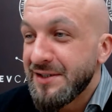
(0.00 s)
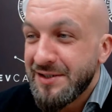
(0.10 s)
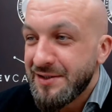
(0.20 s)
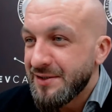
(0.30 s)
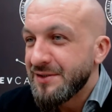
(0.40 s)

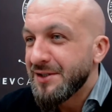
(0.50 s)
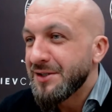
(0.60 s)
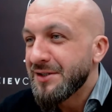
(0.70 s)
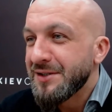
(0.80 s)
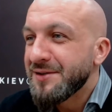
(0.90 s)
this
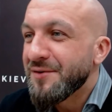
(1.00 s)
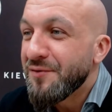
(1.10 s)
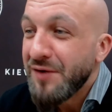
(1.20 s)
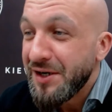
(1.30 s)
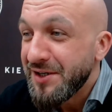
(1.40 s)
like
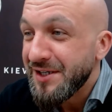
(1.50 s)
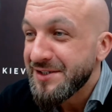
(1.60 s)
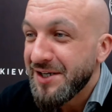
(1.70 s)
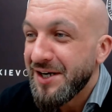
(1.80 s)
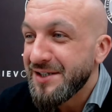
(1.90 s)
very
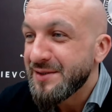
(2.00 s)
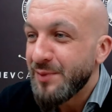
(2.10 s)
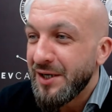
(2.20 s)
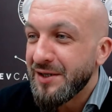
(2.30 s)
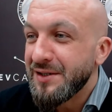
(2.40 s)
nice guy,
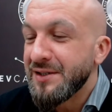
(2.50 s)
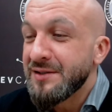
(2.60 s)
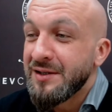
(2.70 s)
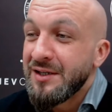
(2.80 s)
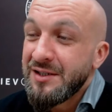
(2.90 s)
smiling.